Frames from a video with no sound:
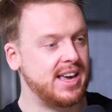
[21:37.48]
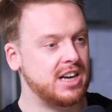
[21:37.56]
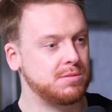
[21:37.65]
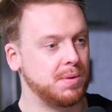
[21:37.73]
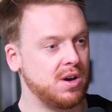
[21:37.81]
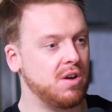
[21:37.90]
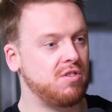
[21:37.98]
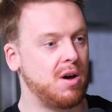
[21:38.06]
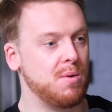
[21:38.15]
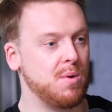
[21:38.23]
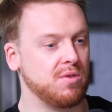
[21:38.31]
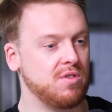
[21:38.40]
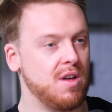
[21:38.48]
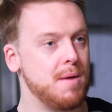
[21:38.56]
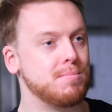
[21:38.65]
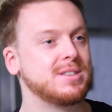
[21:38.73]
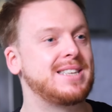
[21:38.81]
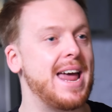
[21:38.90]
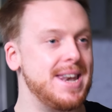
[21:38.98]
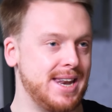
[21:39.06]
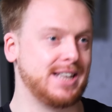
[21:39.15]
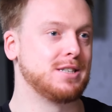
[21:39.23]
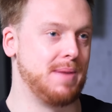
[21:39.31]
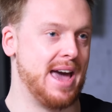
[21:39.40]
guess because I was
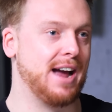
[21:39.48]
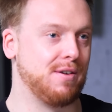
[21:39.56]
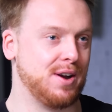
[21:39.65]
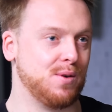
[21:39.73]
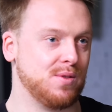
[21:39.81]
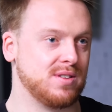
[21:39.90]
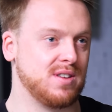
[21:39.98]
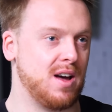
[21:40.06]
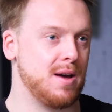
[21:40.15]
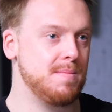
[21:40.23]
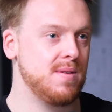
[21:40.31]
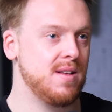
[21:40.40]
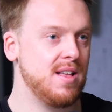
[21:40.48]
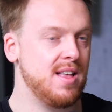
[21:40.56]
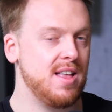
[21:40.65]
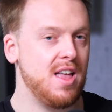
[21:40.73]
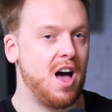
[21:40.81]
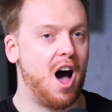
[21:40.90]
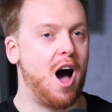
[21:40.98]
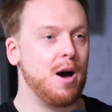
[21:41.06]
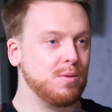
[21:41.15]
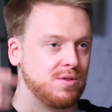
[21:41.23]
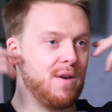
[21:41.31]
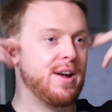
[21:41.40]
pretending to be angry all the time, mm. I
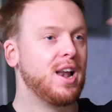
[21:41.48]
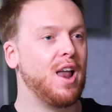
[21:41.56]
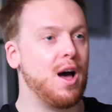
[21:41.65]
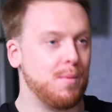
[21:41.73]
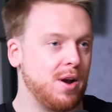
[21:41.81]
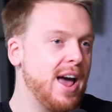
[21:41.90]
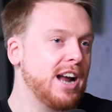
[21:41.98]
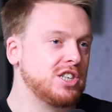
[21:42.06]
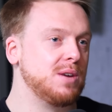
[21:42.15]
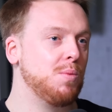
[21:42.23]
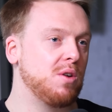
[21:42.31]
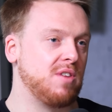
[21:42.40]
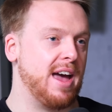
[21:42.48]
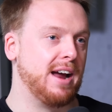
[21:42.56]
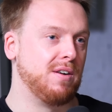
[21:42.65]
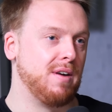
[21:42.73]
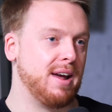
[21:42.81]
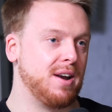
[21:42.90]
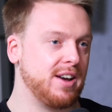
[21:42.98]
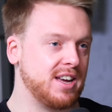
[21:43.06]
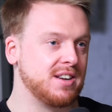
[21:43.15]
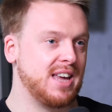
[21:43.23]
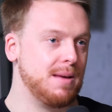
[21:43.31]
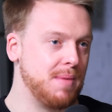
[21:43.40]
was very alert when I actually was angry, and I
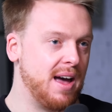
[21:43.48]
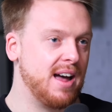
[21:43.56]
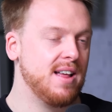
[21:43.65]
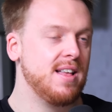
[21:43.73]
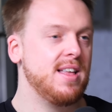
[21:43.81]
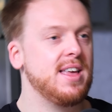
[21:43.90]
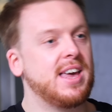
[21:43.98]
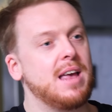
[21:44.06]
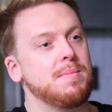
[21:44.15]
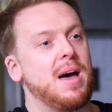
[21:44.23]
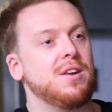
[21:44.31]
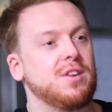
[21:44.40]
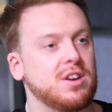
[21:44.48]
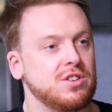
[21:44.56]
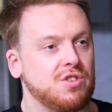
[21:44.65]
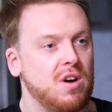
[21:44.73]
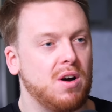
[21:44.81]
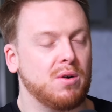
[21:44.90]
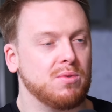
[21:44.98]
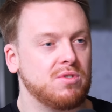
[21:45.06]
could keep that keep that under control.